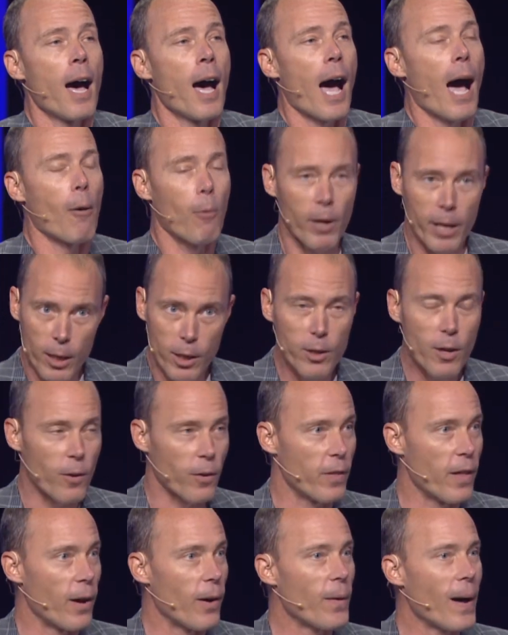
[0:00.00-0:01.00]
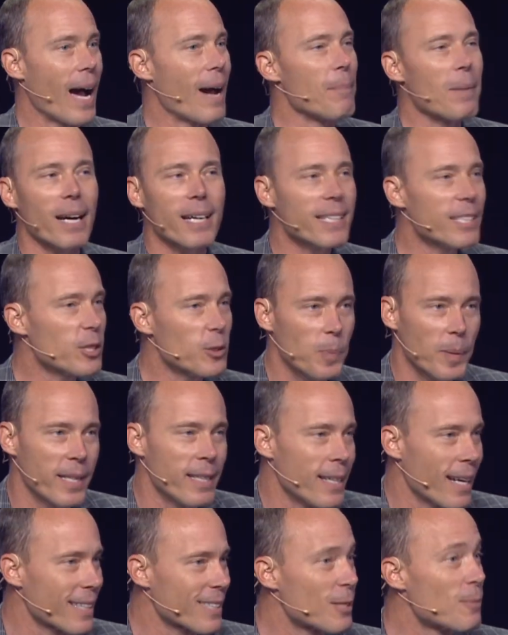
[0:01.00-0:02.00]
I want you to know though, I'm not gonna spend the
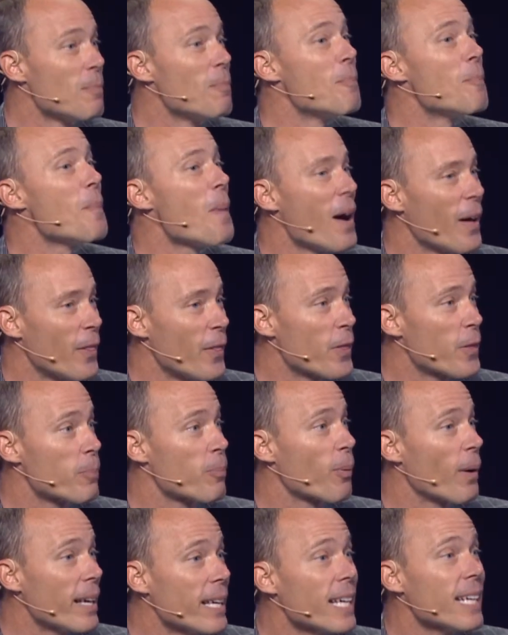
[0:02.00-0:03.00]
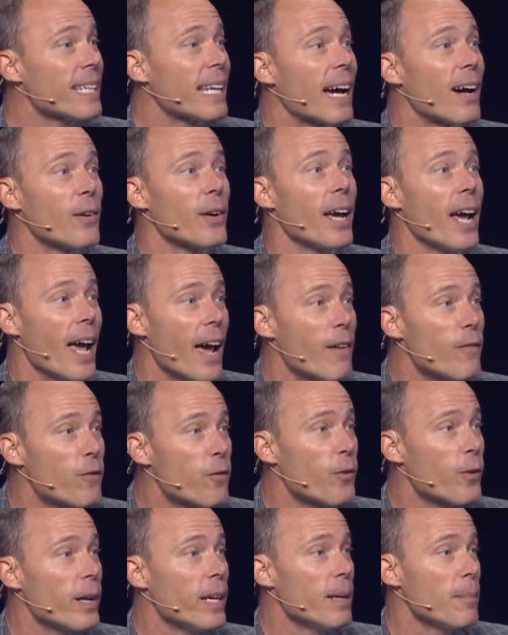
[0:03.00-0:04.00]
next month breaking down
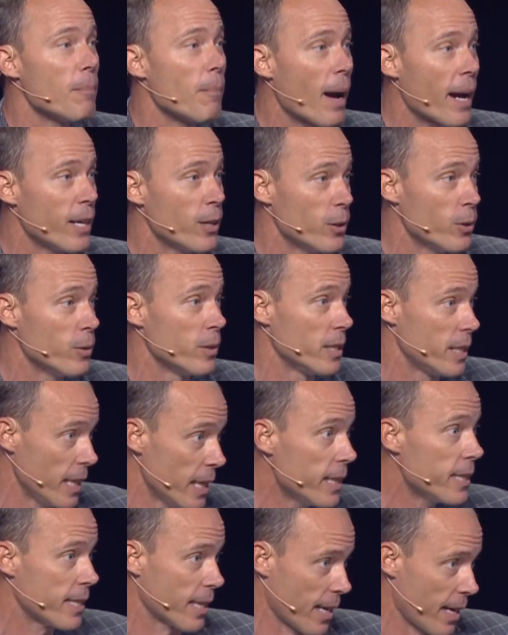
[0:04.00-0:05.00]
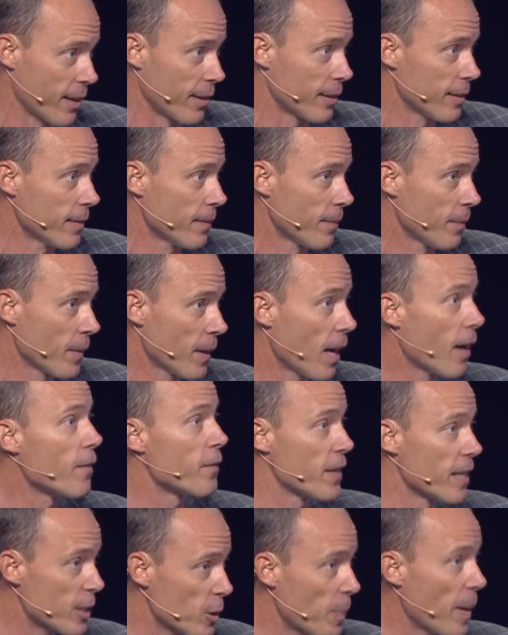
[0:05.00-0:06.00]
every minute detail of
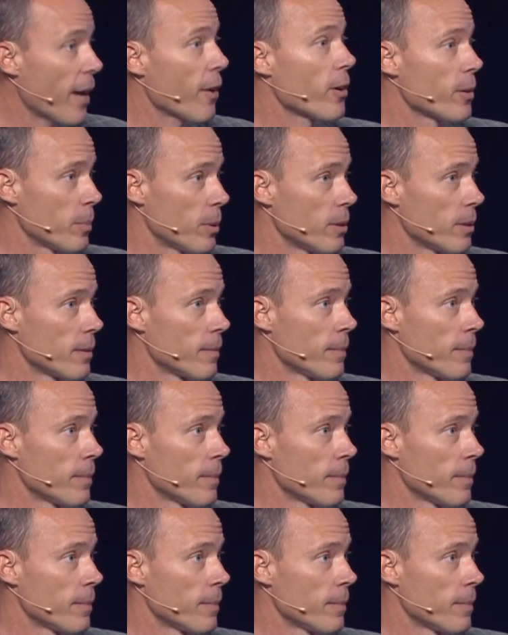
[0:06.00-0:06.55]
this parable,